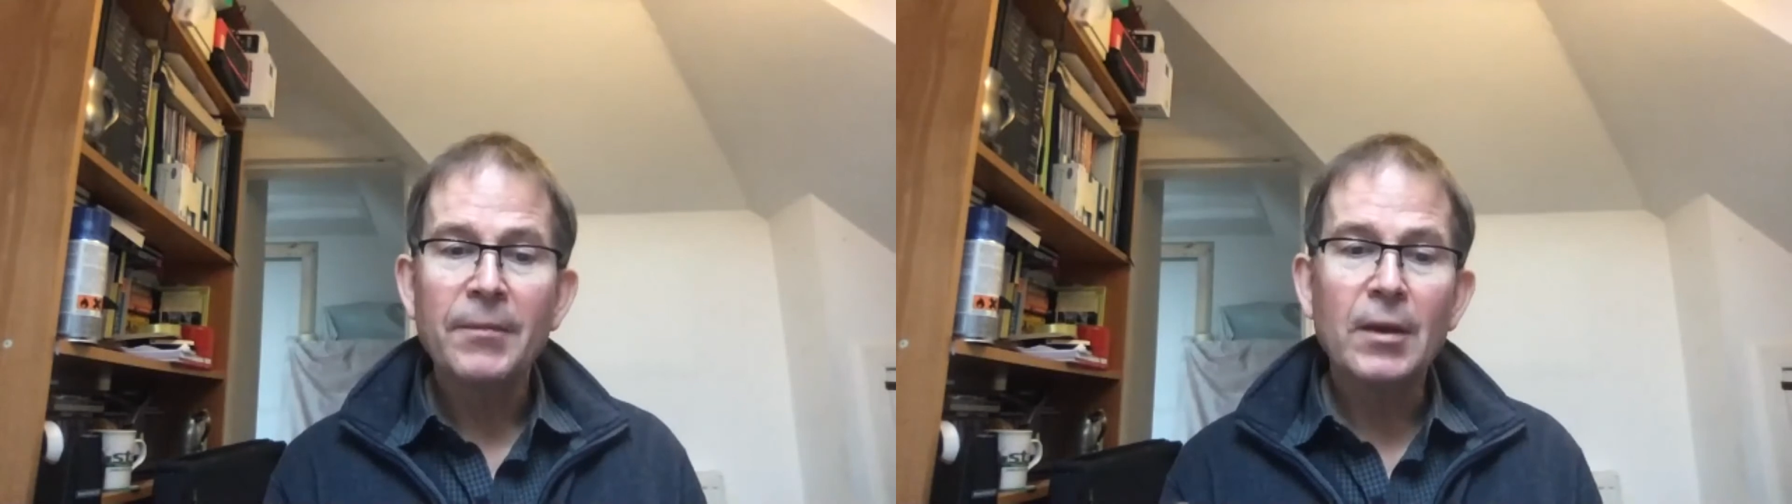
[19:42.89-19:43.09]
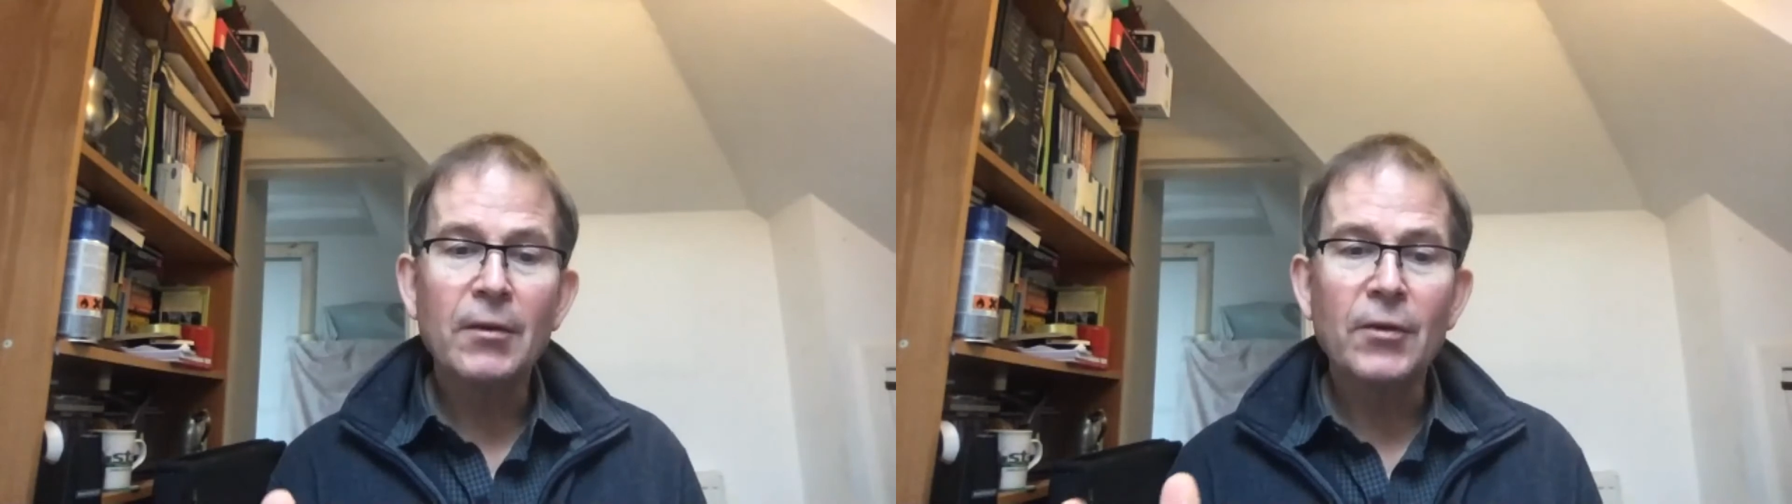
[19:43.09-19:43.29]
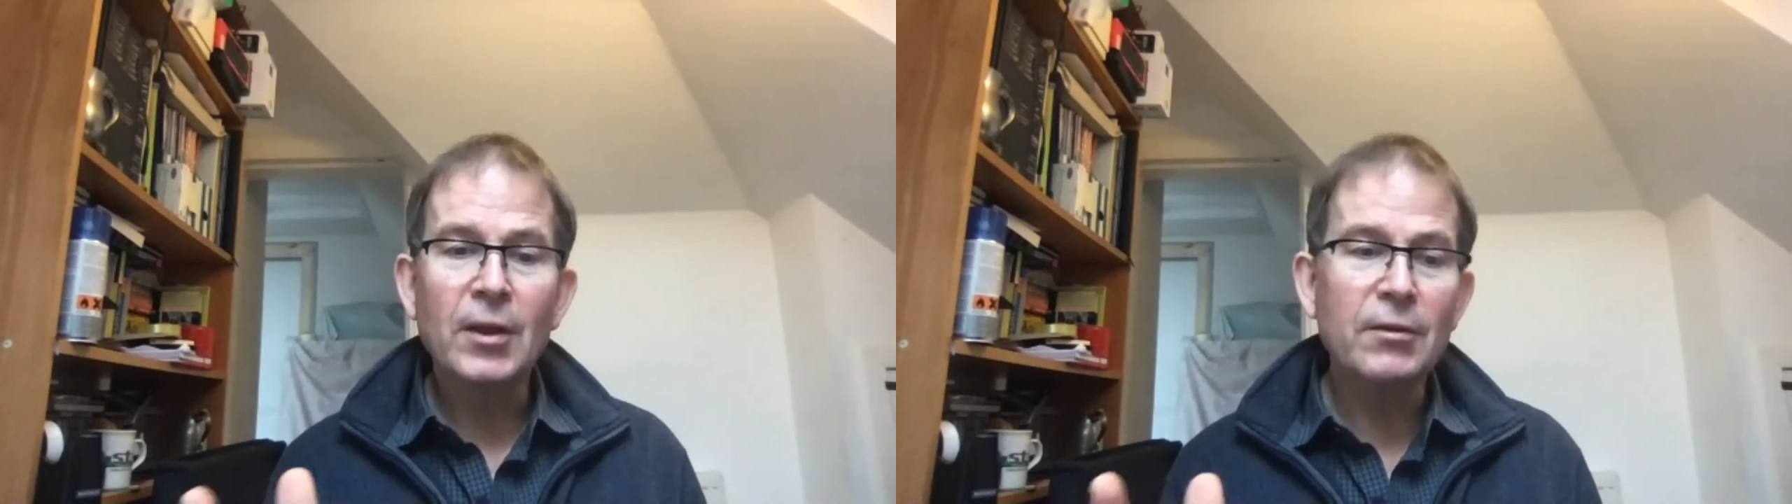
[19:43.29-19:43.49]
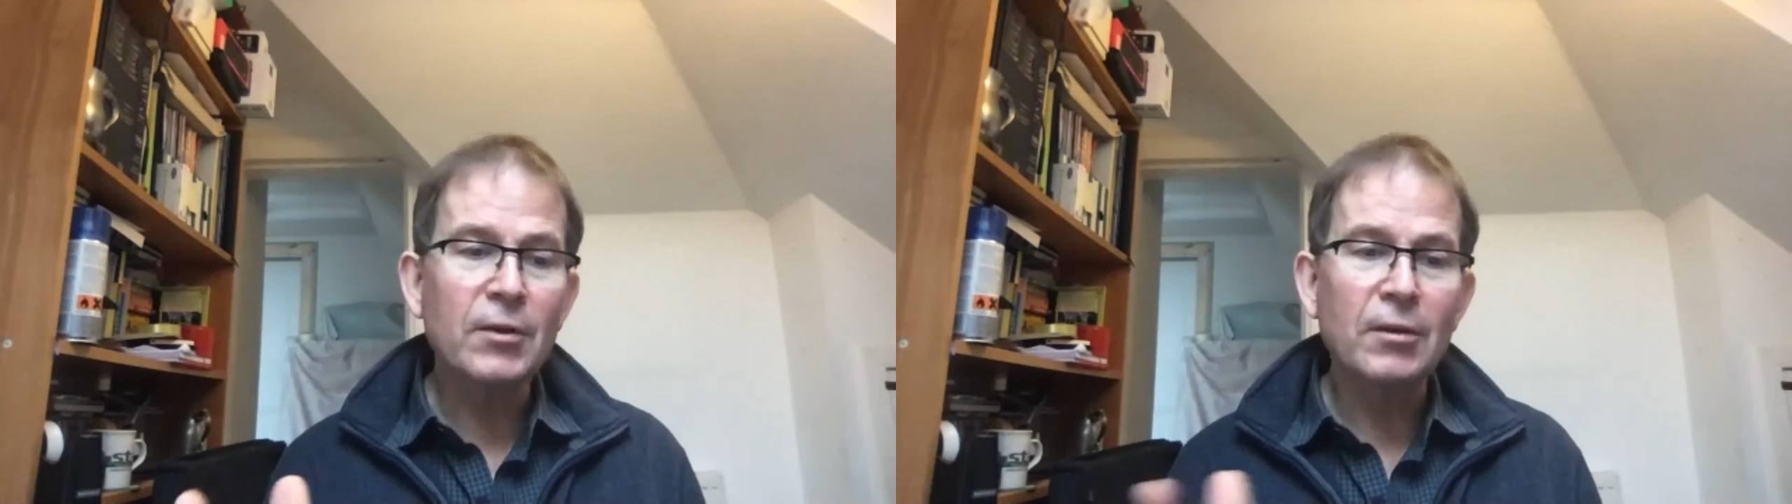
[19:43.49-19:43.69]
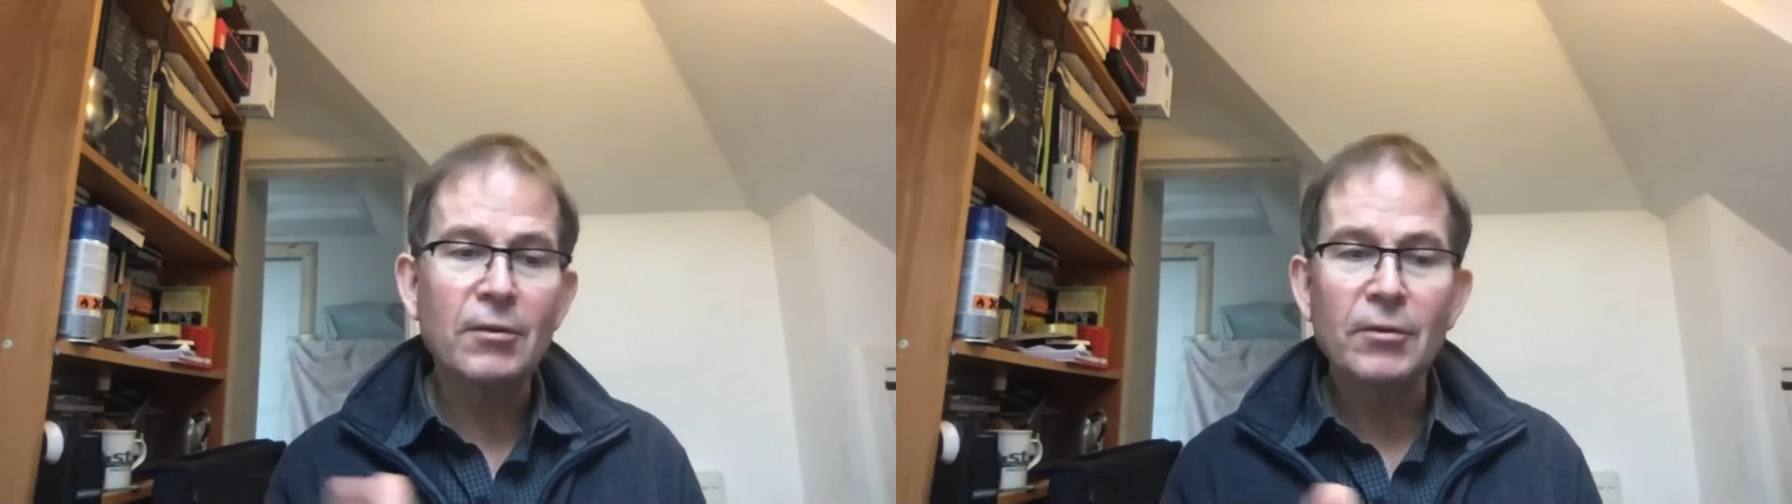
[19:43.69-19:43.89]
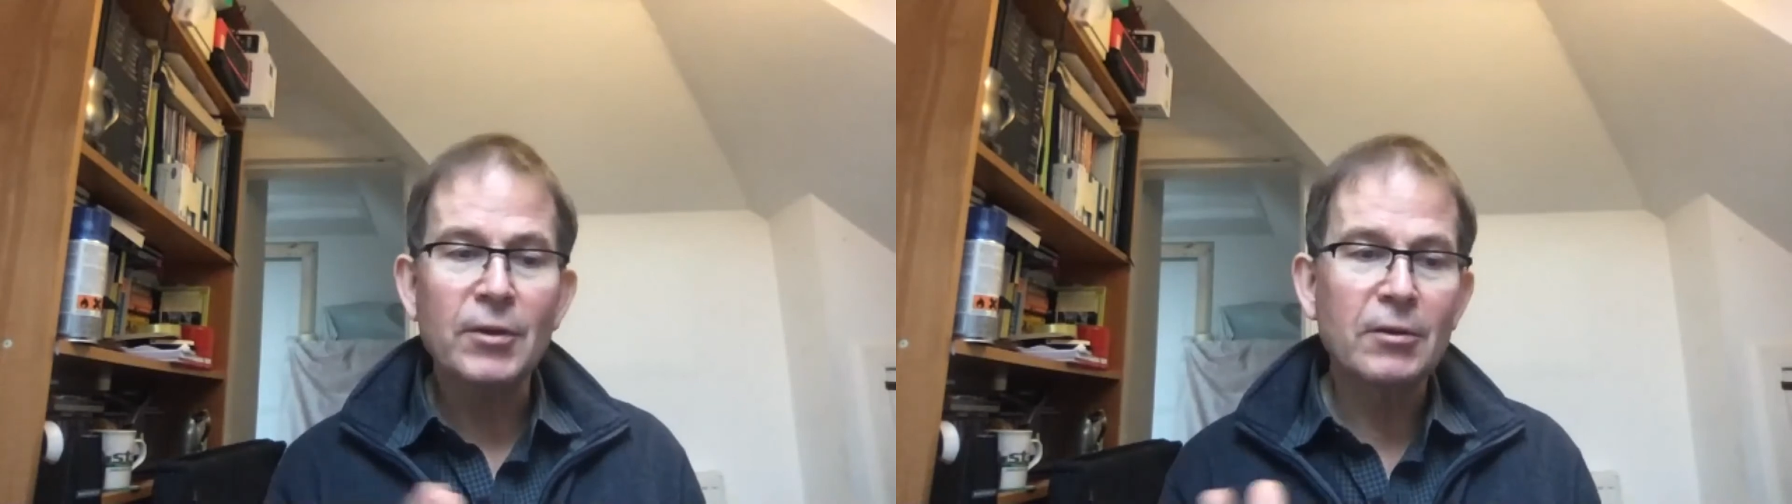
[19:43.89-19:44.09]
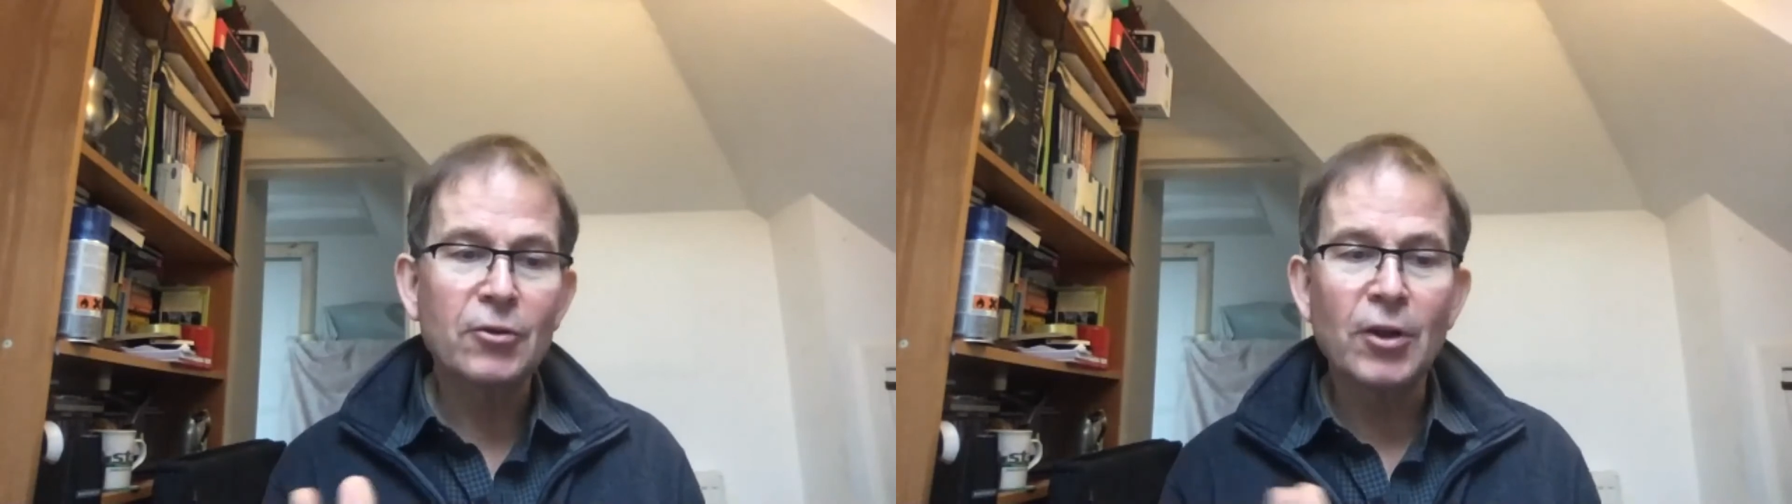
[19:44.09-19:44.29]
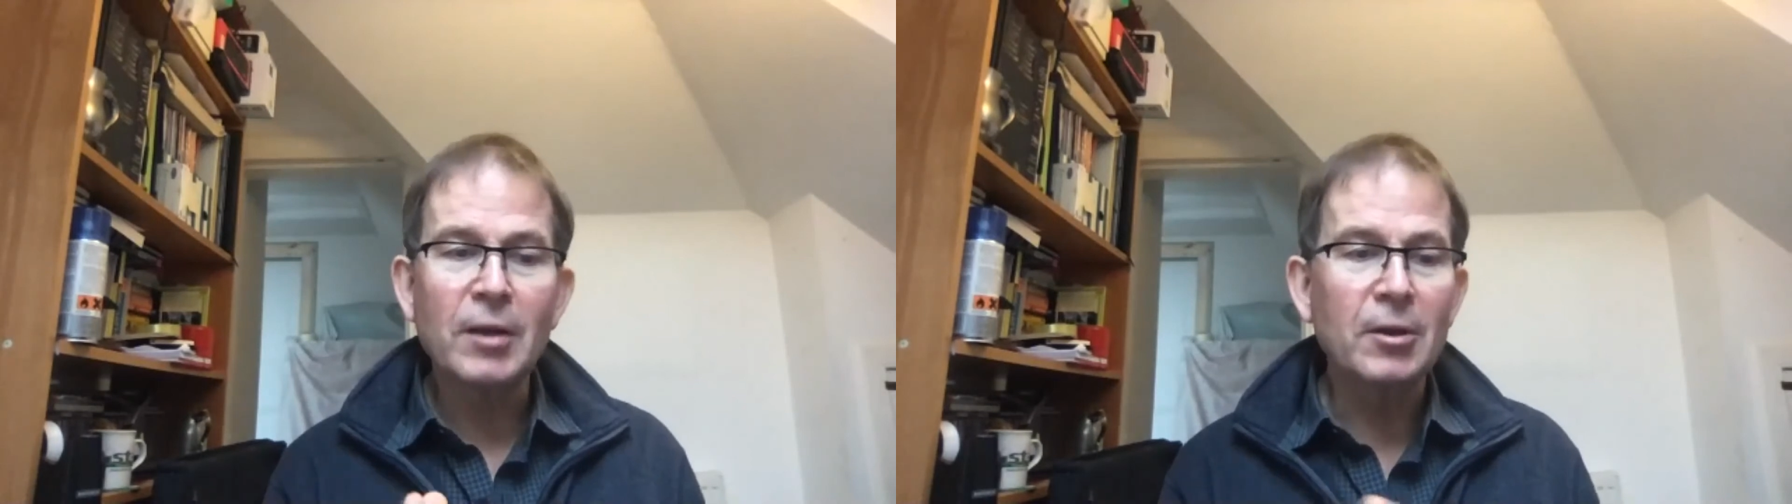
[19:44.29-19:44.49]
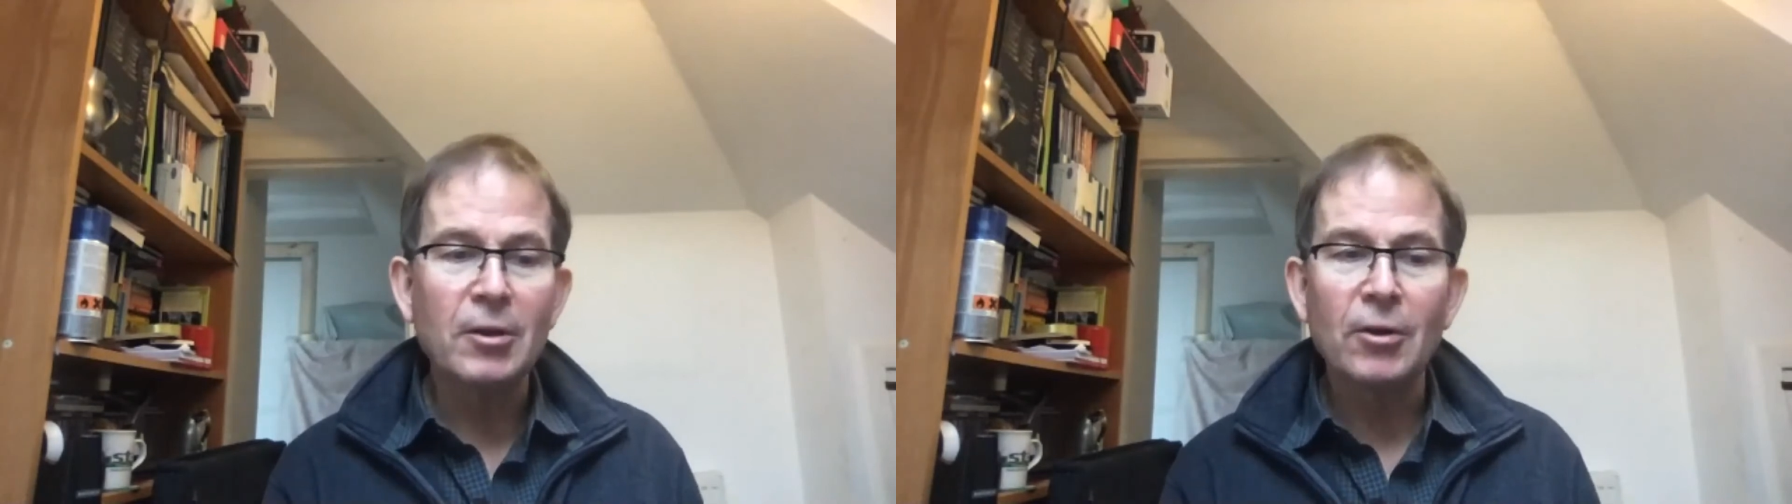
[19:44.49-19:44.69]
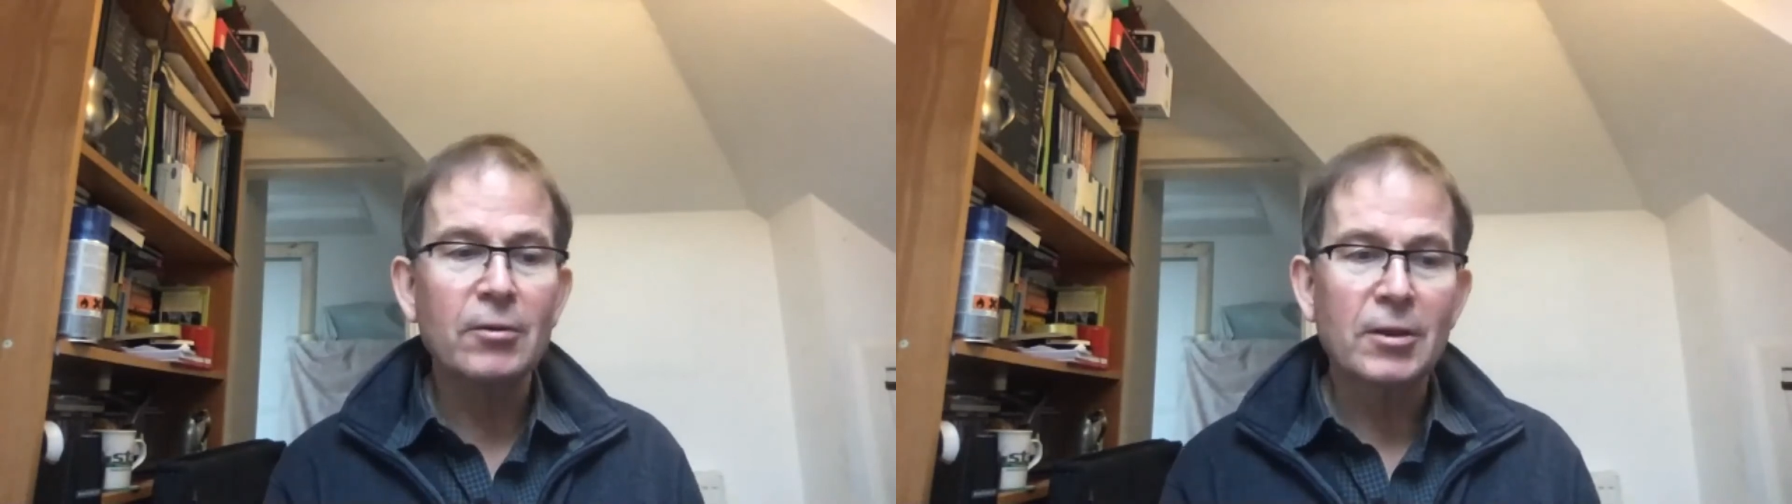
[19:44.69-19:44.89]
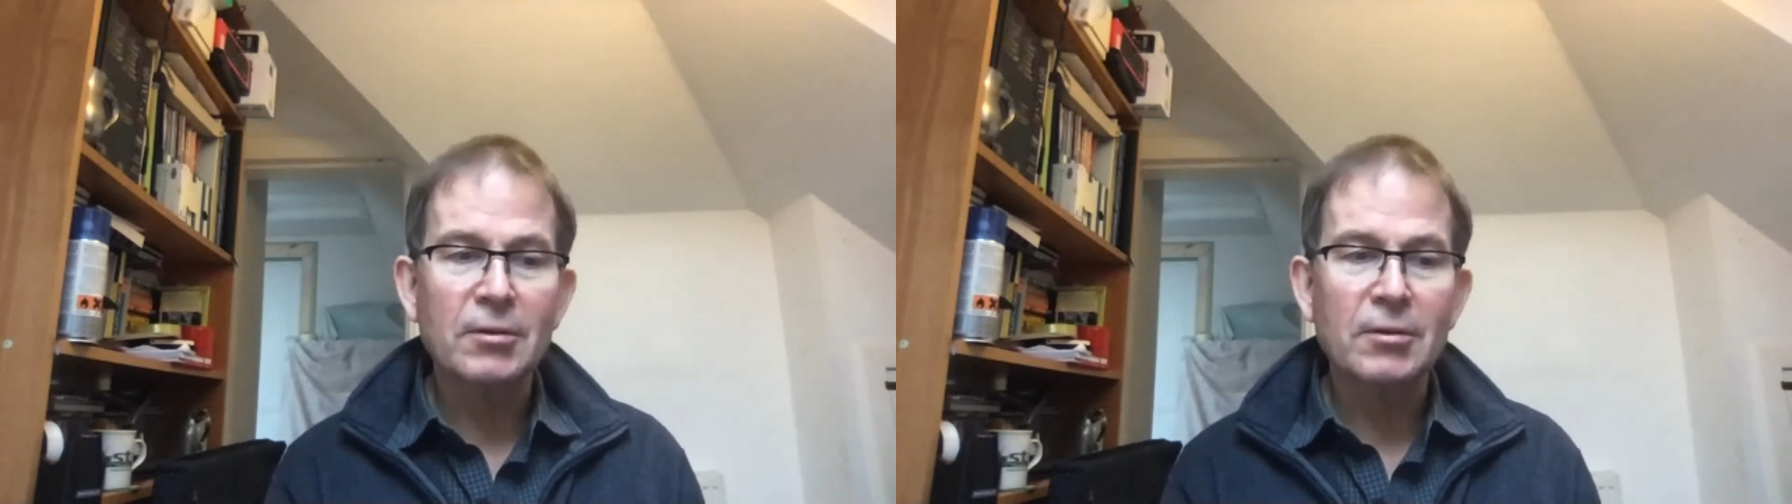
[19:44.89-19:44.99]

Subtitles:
the treatment looked